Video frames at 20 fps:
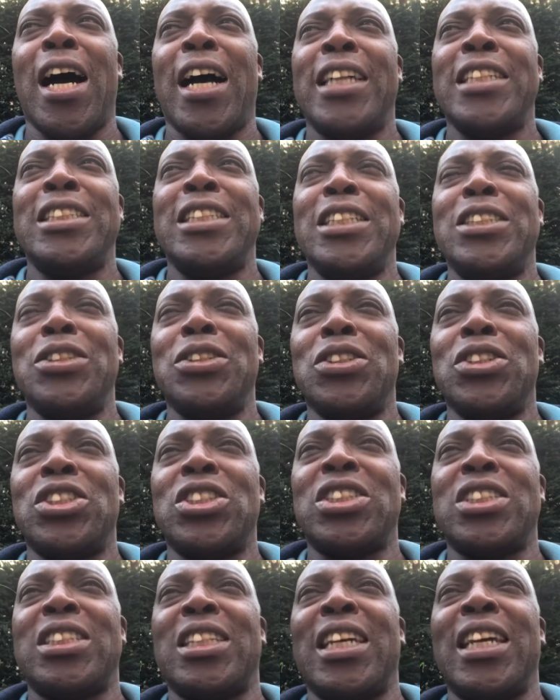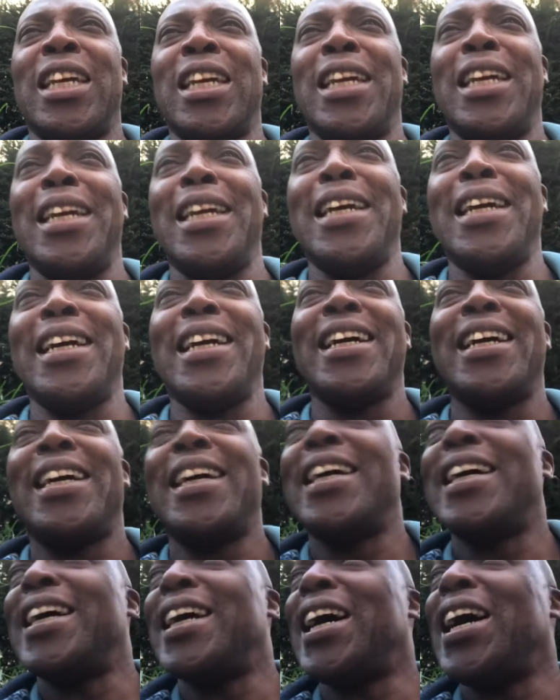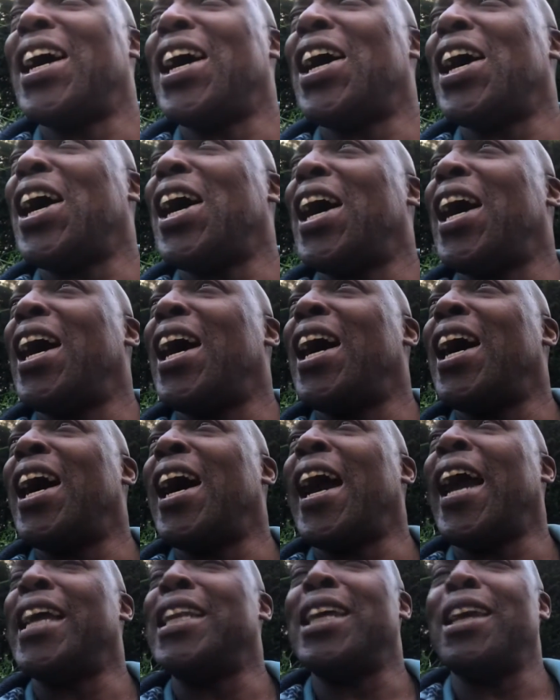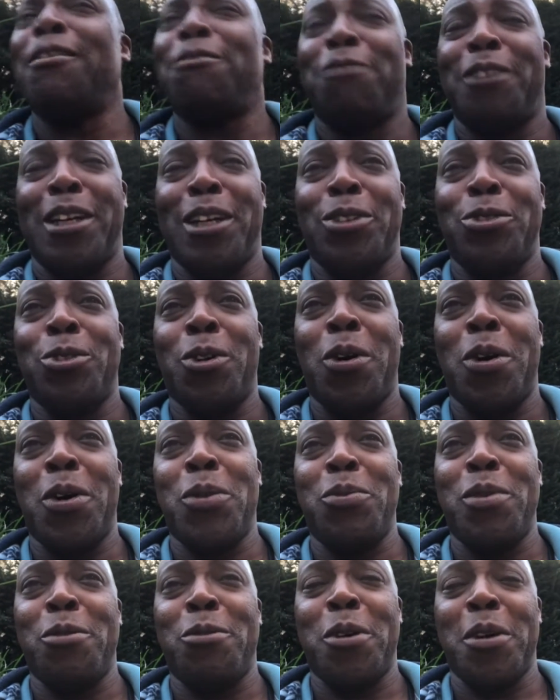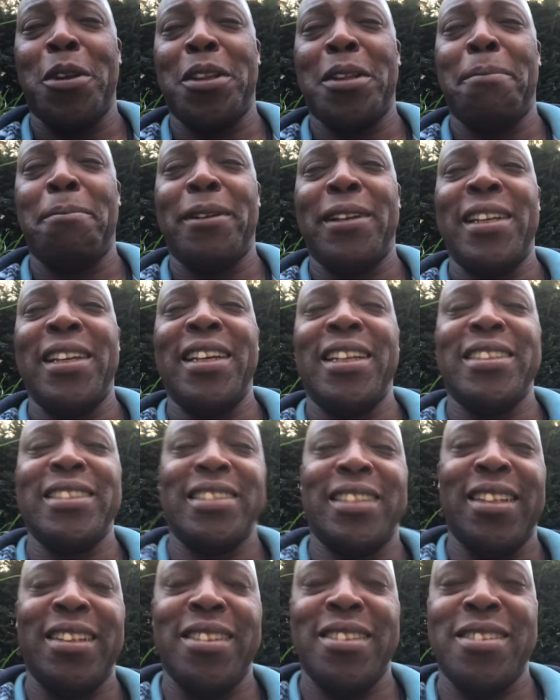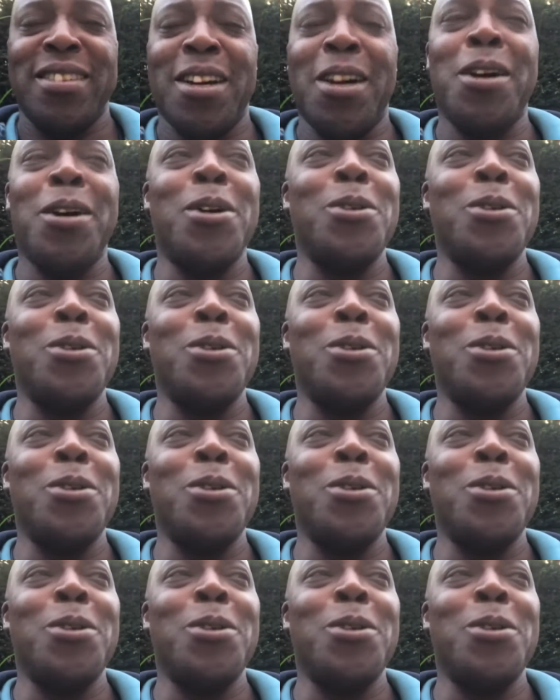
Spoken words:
didn't see anything wrong with what the police did. Oh,